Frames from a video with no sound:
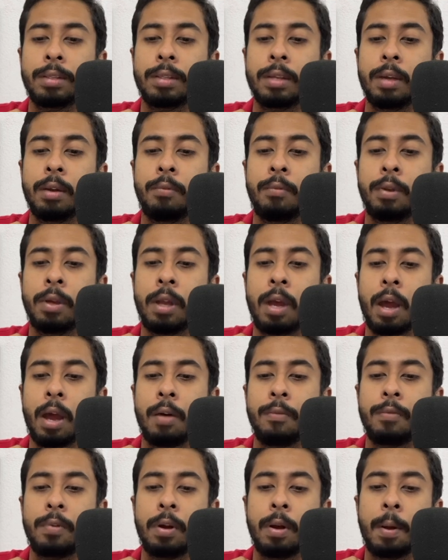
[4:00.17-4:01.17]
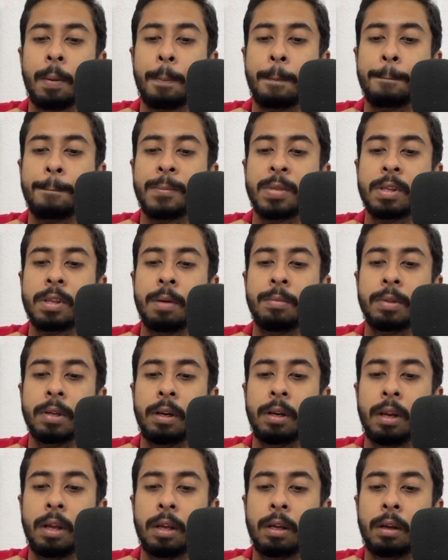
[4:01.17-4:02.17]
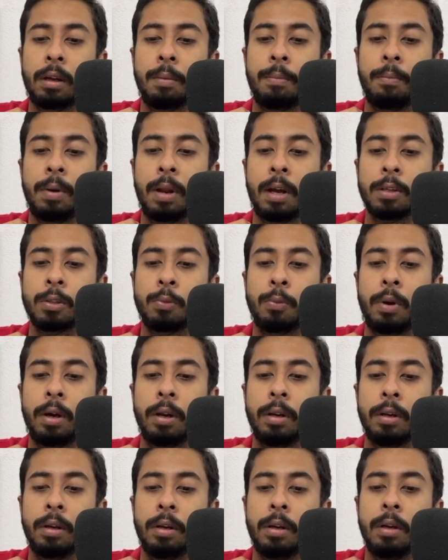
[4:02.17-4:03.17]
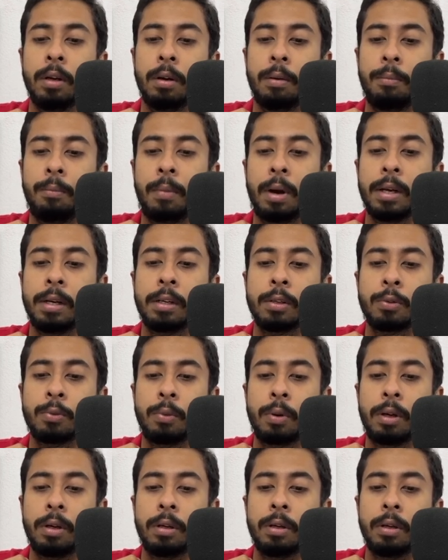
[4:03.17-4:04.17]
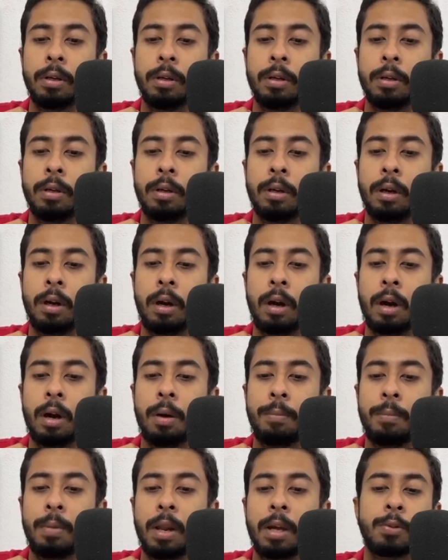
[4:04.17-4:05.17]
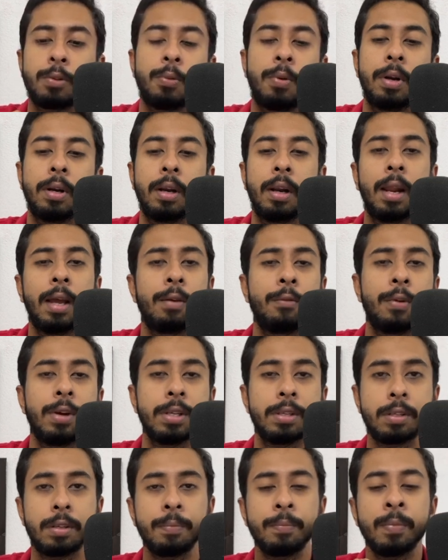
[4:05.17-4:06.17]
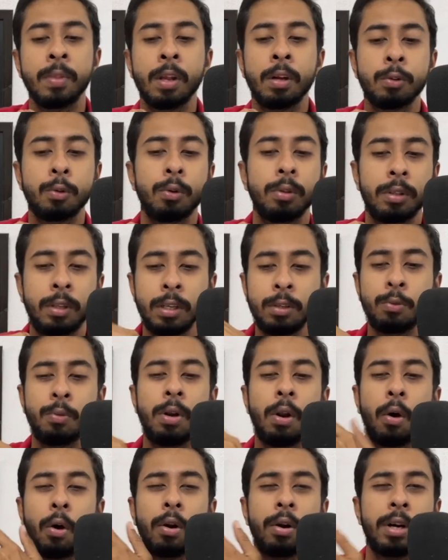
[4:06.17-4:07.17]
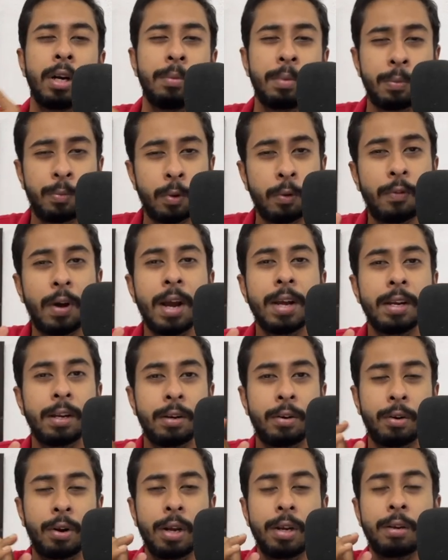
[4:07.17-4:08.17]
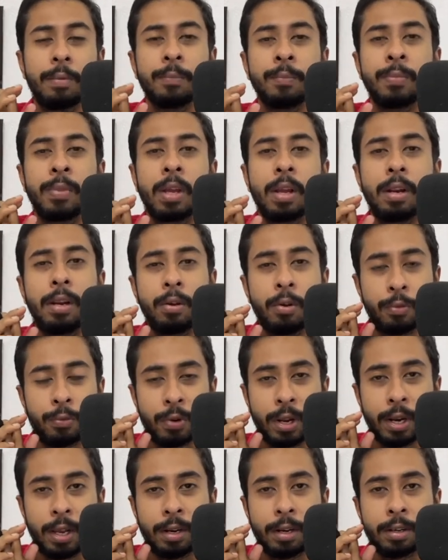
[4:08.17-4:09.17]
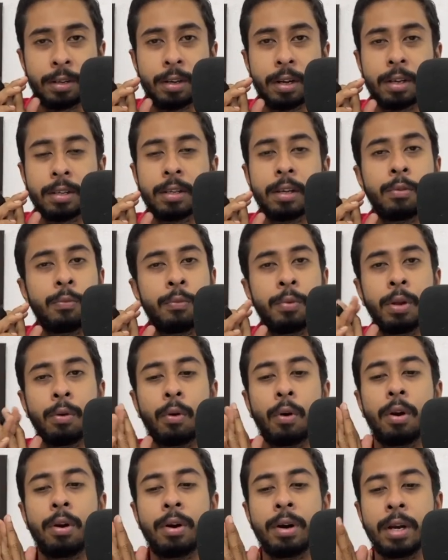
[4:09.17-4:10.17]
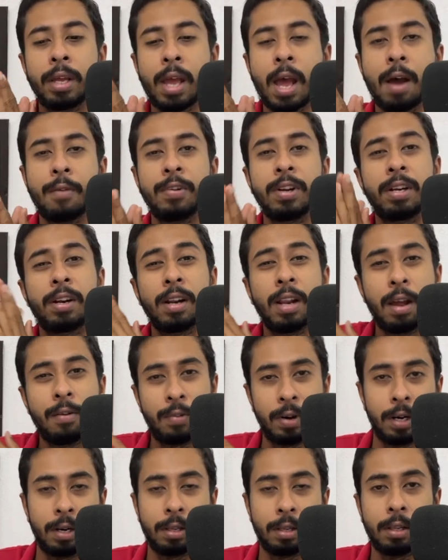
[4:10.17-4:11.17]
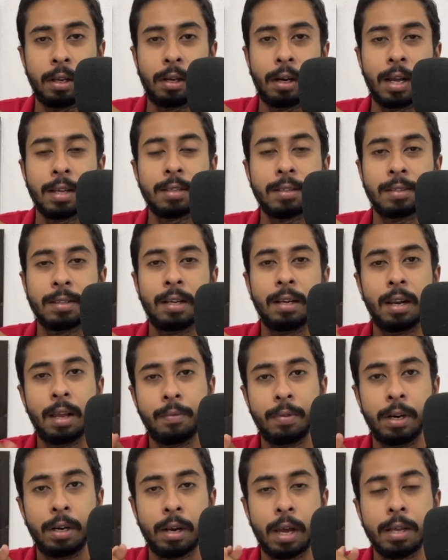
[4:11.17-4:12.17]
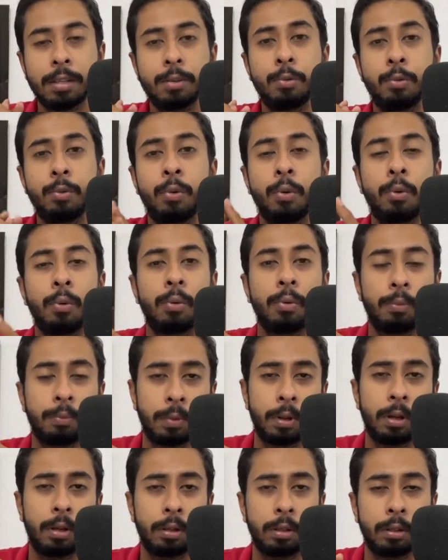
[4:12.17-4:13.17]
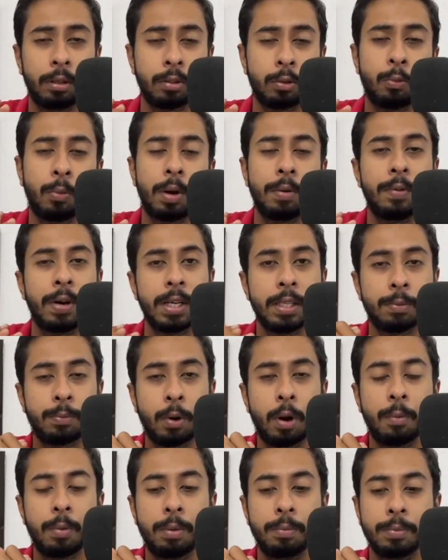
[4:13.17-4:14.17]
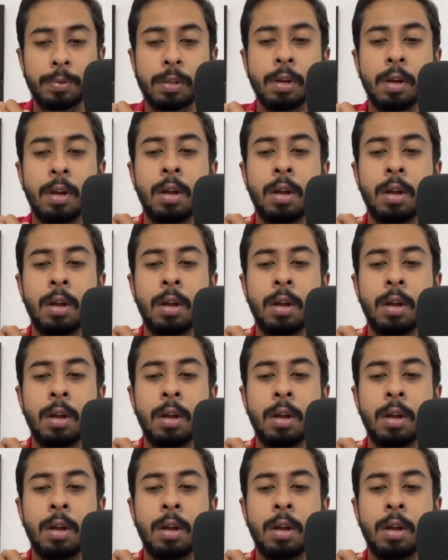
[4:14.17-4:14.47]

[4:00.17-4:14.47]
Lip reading: say we have something like +1, -1, +1, likewise. So these will already be provided, right? In your training data set, we already have it leveled. The classes are leveled, as you know, supervised problems.